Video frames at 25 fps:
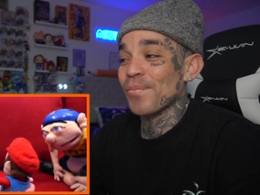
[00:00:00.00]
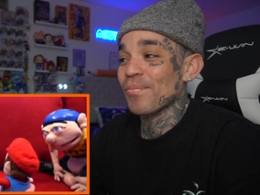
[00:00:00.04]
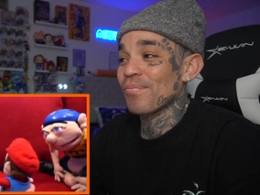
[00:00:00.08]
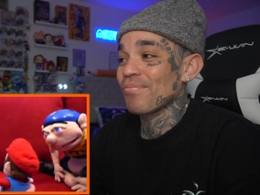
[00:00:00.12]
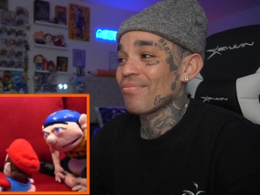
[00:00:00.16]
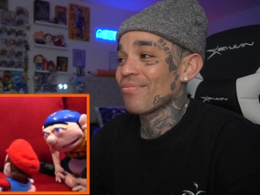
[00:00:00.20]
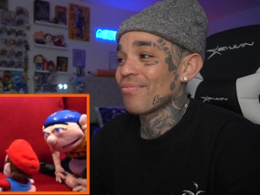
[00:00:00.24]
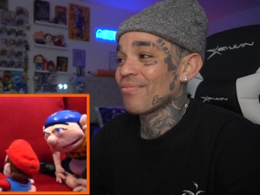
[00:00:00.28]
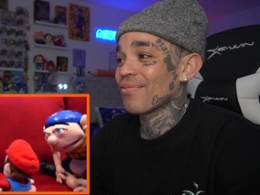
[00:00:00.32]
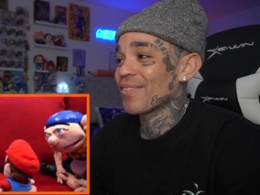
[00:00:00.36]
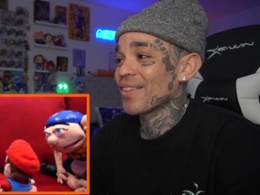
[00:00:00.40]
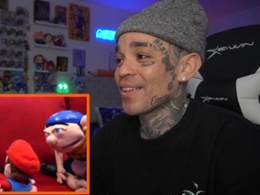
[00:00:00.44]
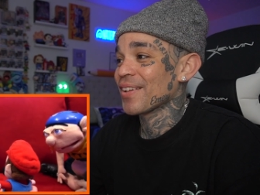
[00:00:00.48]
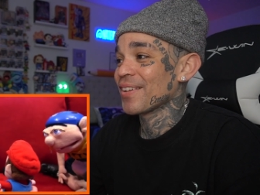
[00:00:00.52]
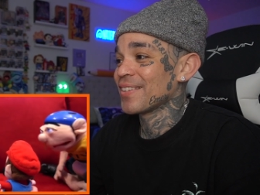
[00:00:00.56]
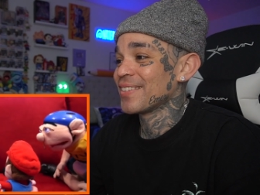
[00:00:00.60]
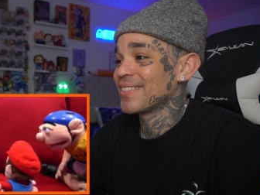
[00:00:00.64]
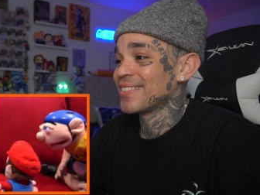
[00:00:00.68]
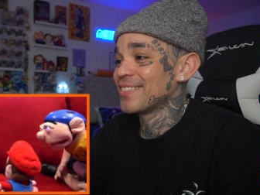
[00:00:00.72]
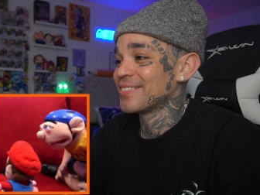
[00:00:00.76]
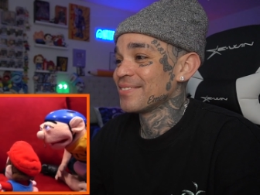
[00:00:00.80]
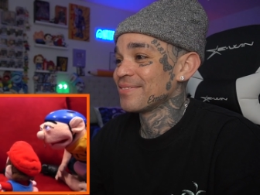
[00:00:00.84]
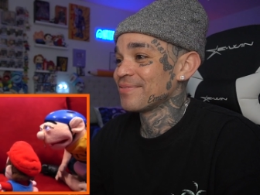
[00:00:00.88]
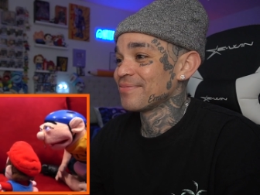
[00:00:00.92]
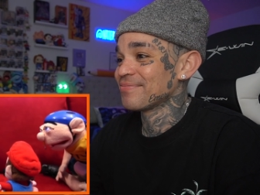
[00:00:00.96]
Do you want a
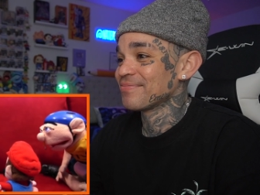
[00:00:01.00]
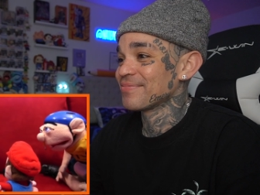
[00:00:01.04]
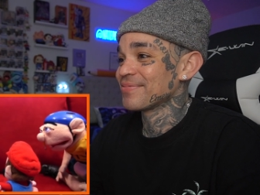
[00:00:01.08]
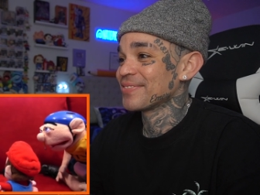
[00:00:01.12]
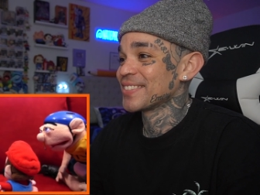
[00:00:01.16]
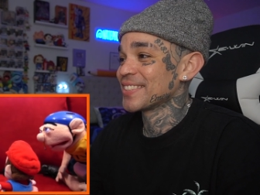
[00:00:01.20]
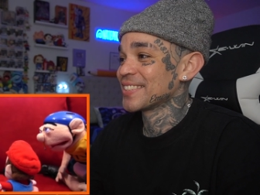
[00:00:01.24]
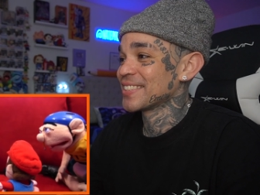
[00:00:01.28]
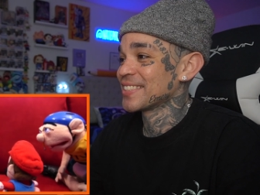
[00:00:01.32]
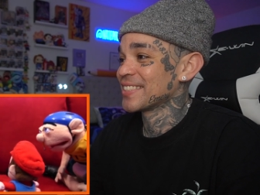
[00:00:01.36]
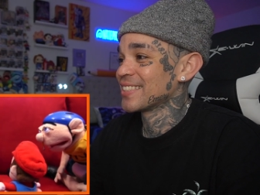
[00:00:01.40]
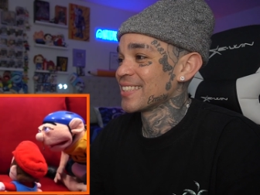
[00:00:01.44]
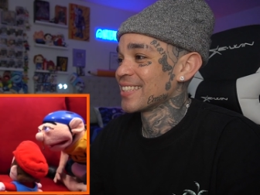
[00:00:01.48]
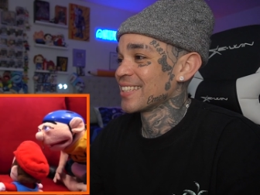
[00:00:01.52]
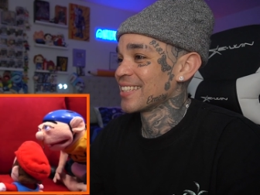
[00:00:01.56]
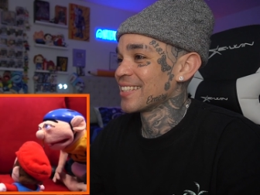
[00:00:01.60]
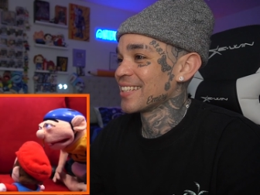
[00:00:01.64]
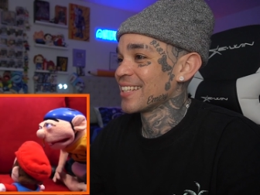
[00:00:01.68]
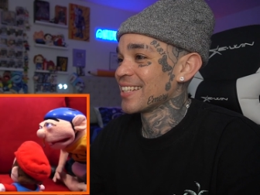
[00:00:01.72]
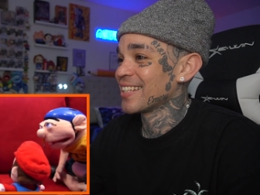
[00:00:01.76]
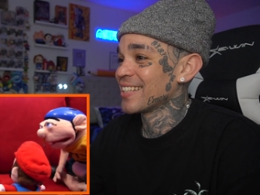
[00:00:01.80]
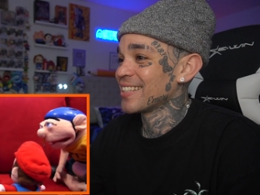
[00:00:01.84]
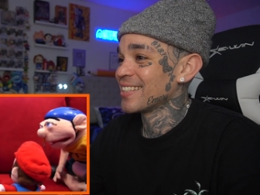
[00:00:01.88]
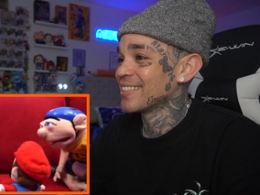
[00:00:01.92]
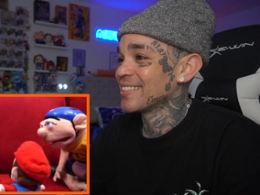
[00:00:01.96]
carrot?
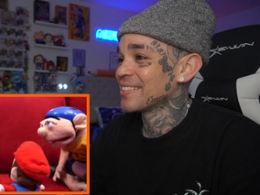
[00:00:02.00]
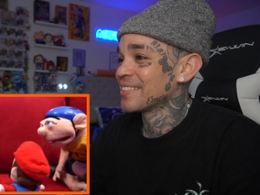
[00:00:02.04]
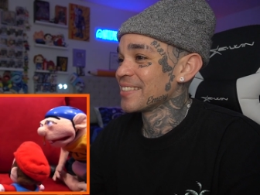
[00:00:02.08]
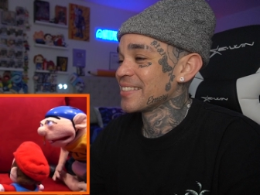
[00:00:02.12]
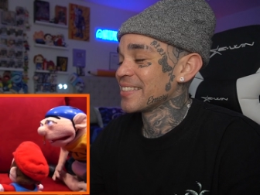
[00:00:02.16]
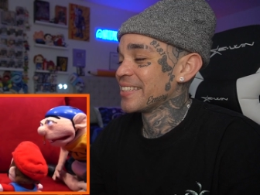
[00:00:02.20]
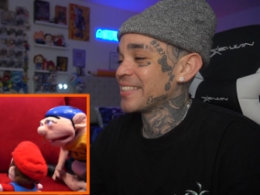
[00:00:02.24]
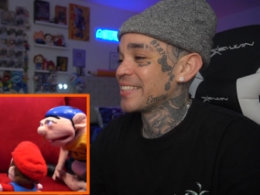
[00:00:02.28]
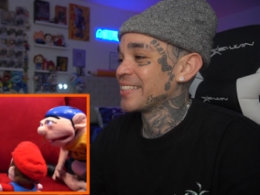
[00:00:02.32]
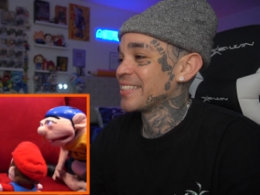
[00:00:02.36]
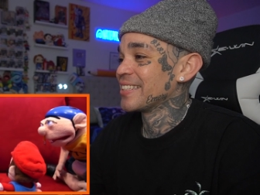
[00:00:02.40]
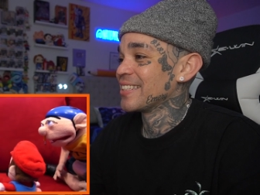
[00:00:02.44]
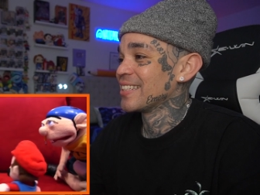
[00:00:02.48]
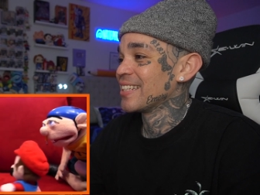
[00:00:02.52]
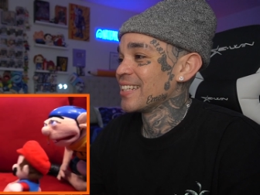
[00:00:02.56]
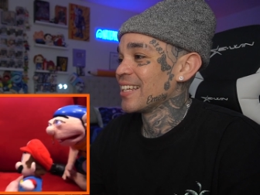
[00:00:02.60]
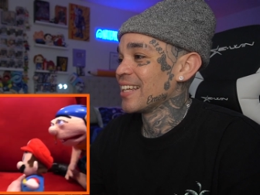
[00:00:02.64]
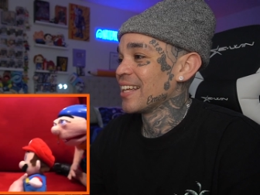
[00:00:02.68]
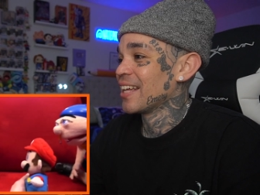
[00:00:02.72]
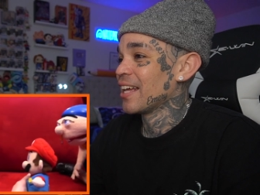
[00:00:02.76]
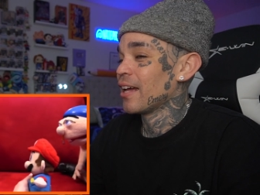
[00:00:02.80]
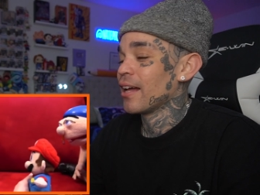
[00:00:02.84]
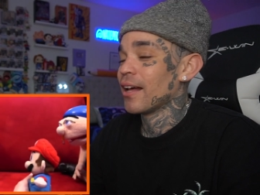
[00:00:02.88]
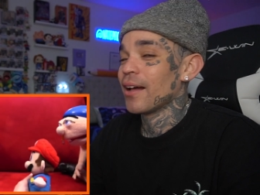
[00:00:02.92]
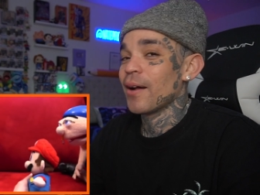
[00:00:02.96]
Hey, SpongeBob, the
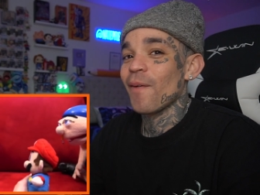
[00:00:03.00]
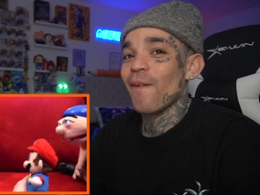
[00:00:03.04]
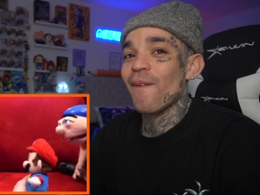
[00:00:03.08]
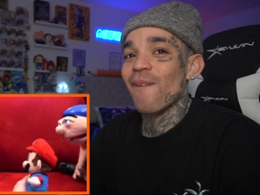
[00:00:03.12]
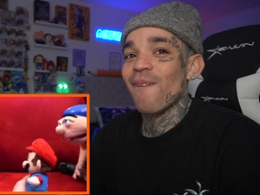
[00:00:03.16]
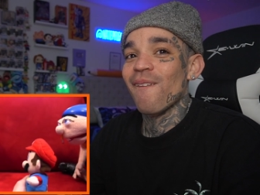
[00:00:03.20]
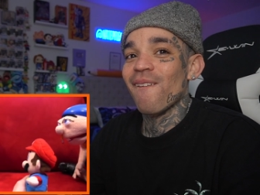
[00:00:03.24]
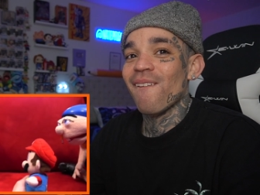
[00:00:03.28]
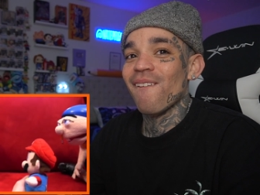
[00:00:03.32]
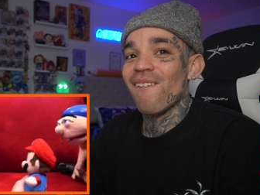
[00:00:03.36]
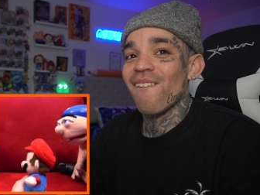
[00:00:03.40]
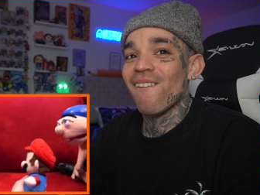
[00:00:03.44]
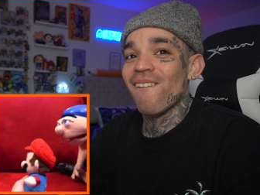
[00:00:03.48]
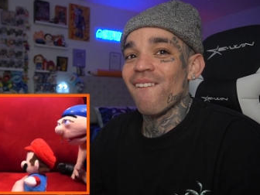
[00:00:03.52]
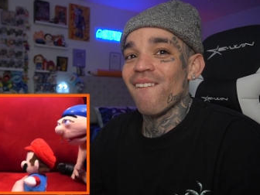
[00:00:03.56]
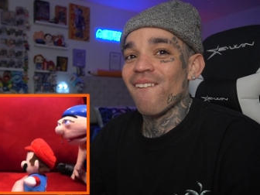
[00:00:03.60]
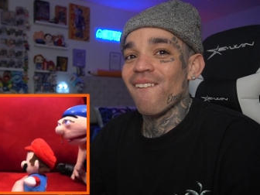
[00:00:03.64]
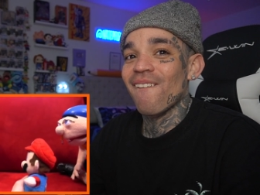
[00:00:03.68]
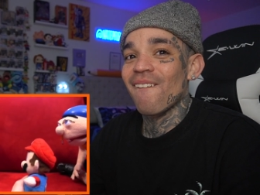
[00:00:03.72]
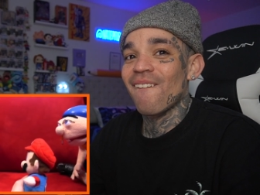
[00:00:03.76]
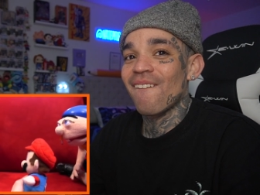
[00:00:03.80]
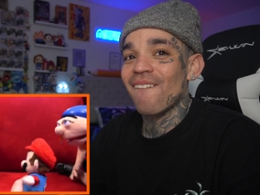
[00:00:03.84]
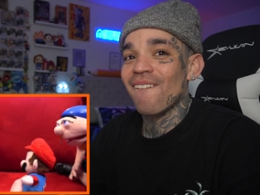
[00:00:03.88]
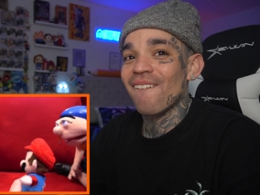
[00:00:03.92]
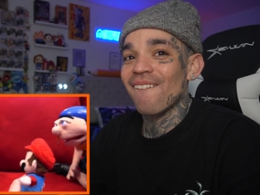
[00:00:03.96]
Krusty Krab is
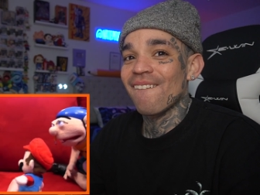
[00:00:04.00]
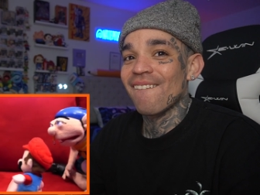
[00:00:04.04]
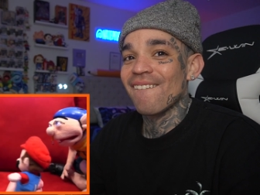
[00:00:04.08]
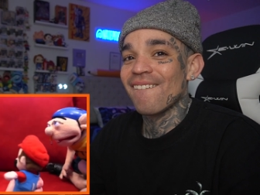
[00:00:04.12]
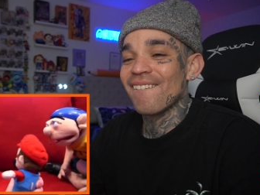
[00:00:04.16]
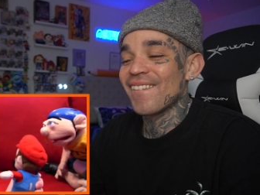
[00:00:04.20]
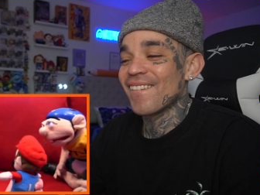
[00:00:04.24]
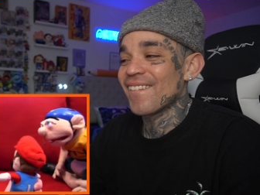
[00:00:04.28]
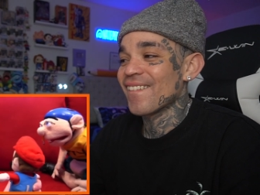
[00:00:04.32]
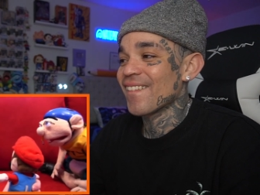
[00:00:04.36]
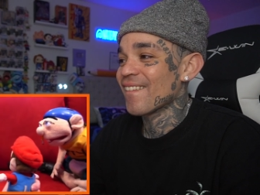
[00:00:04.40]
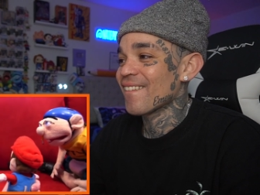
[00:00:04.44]
that way.